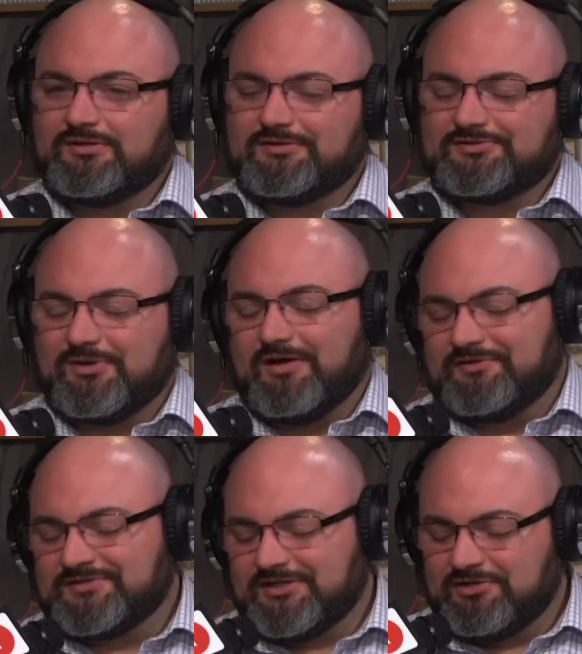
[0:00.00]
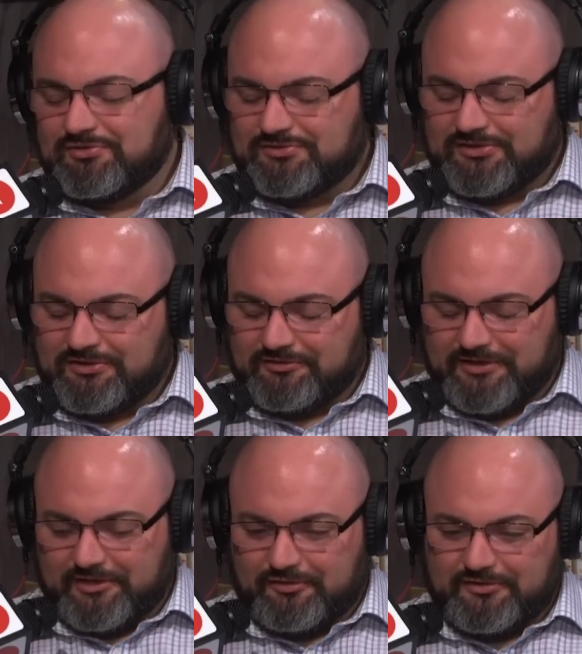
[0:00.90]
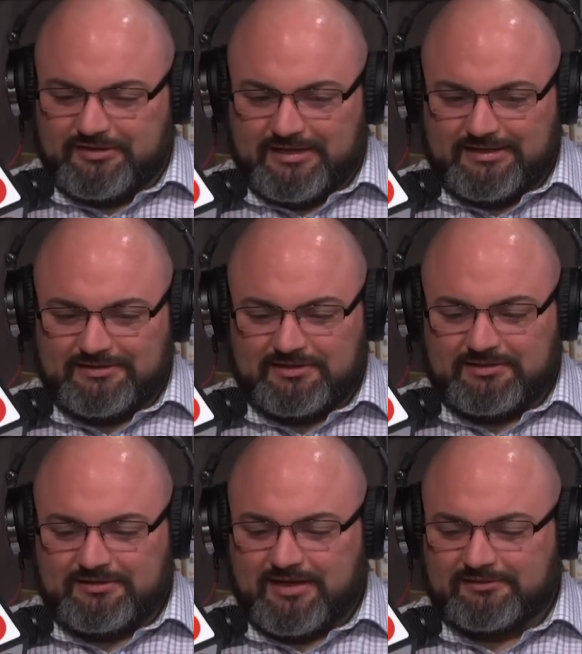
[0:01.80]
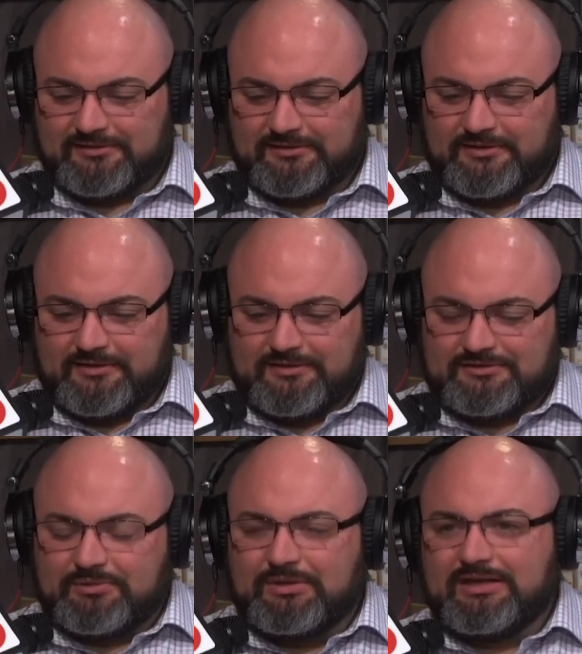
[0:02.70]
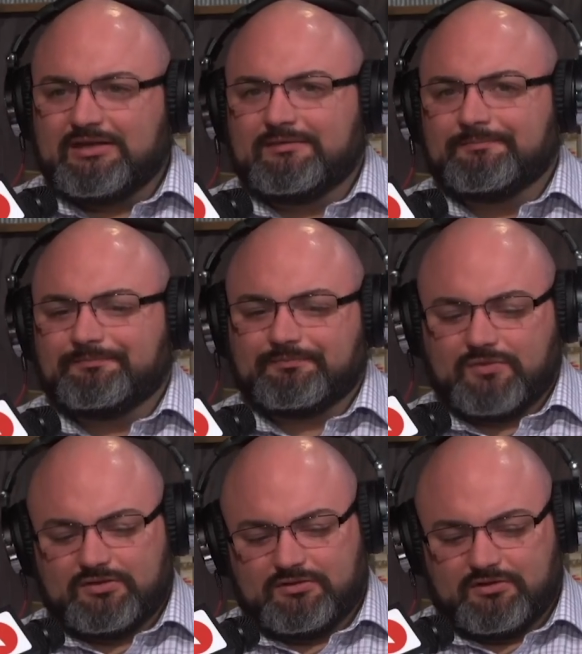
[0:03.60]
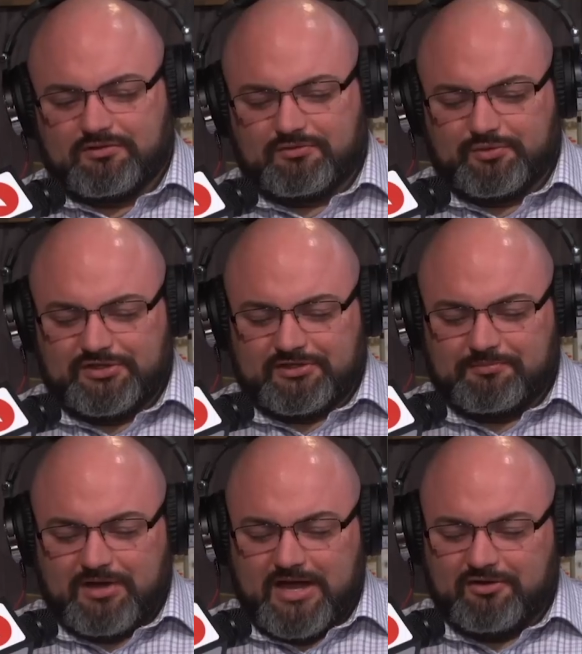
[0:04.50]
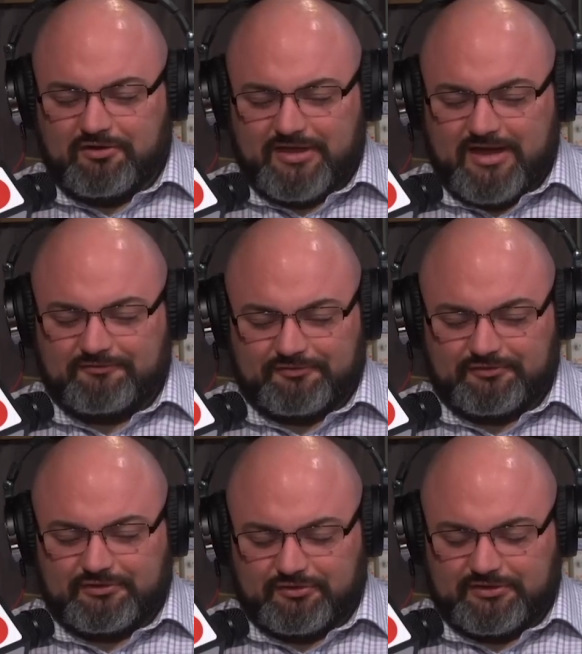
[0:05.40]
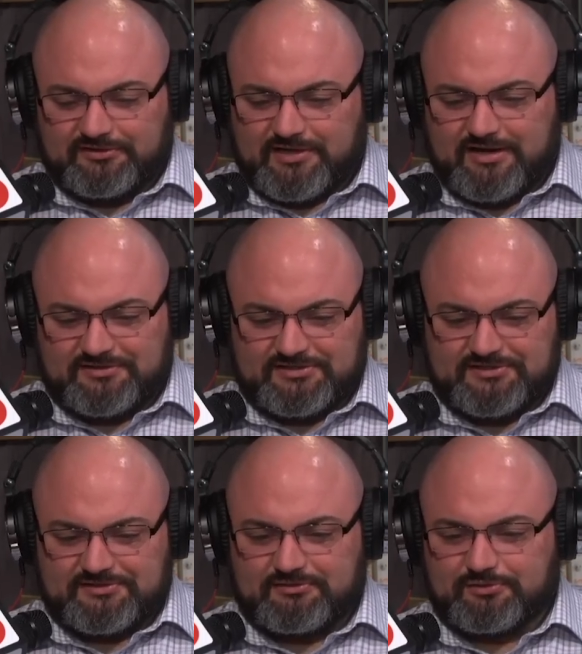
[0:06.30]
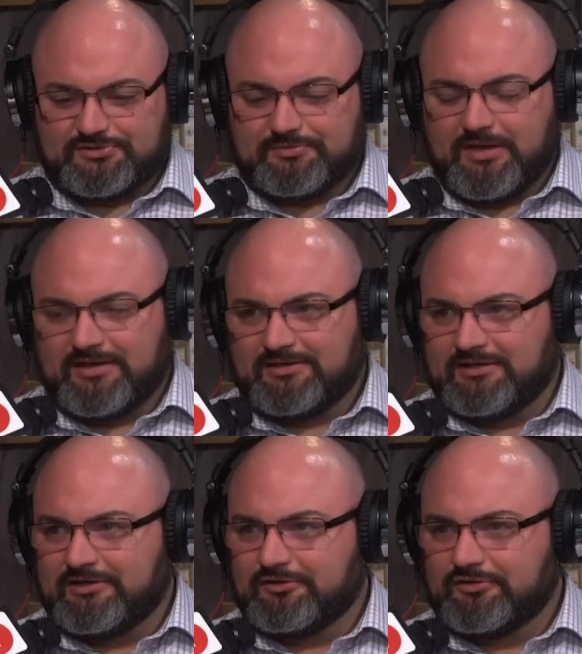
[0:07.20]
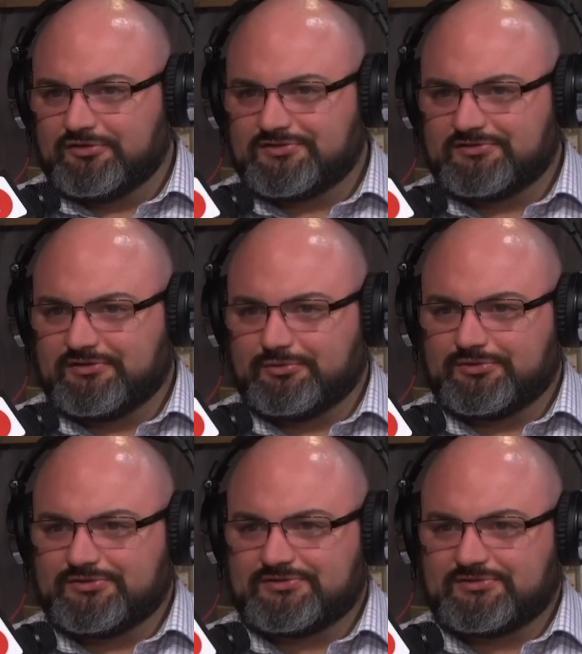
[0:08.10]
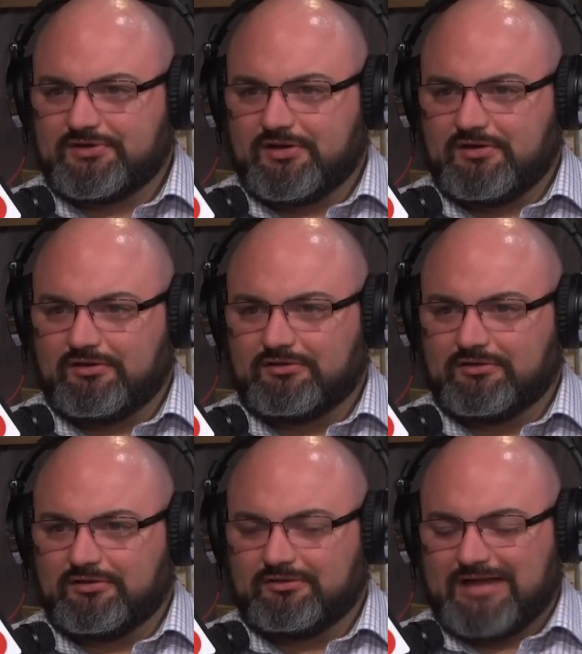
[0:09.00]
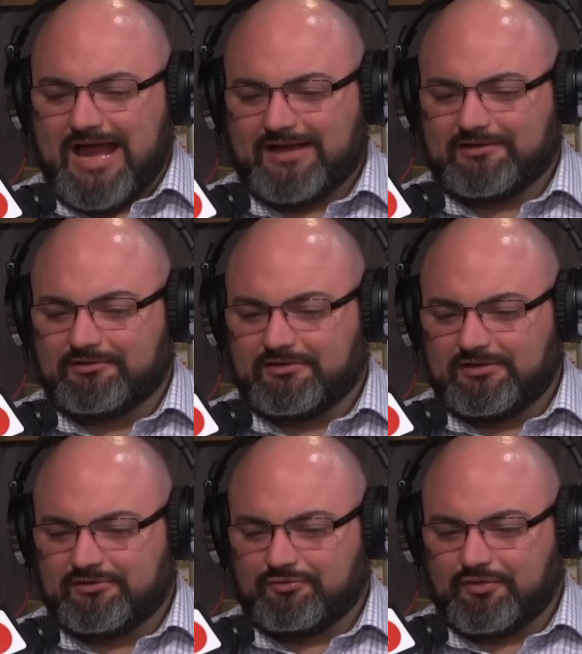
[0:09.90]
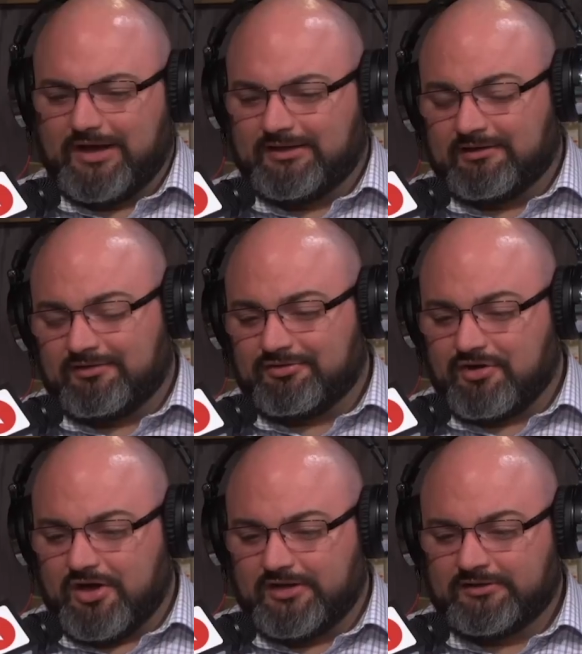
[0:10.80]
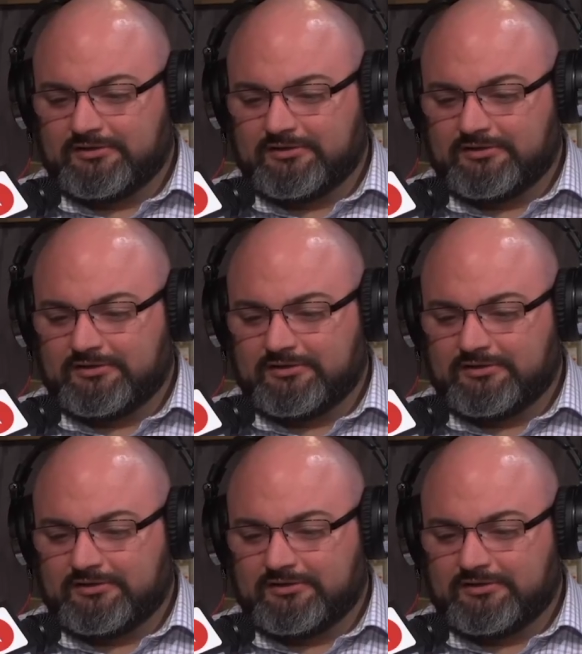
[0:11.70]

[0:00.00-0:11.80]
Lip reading: So obviously another error in editing. And that, to me, when you combine all that for, you know, the entire season, there were some editing errors. There was a lack in the writing, I thought.